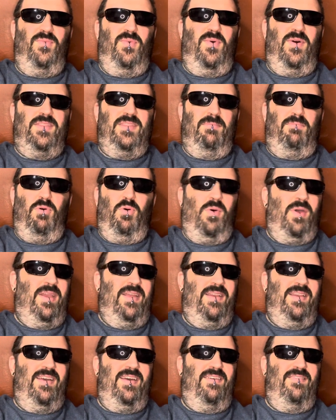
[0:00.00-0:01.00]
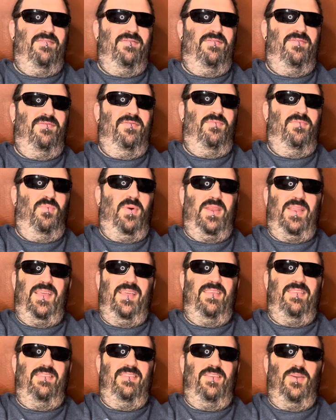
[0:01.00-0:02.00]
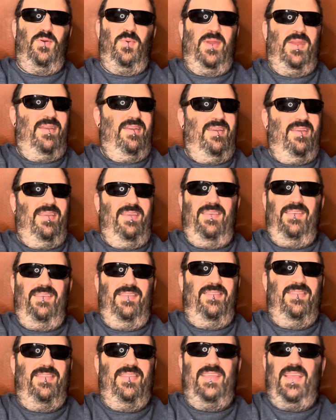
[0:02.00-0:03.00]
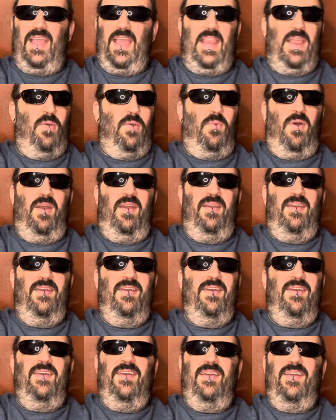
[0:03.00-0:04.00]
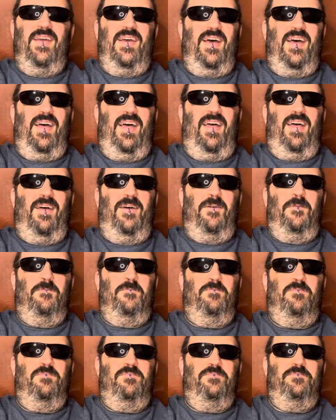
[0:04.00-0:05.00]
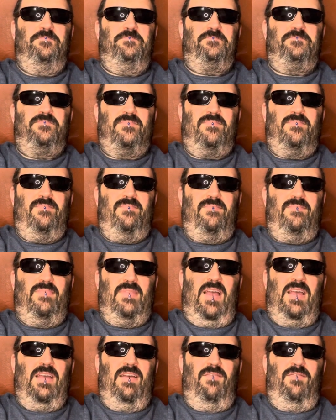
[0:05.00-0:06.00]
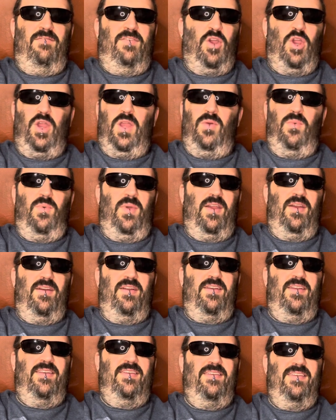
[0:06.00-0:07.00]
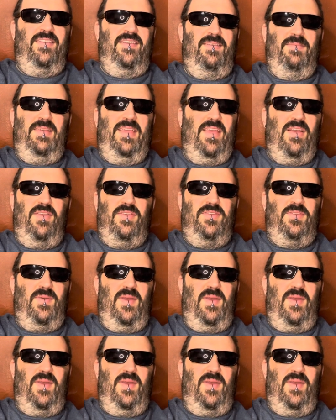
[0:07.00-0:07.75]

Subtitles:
what the point of what he's doing is? Anyway, very weird. He also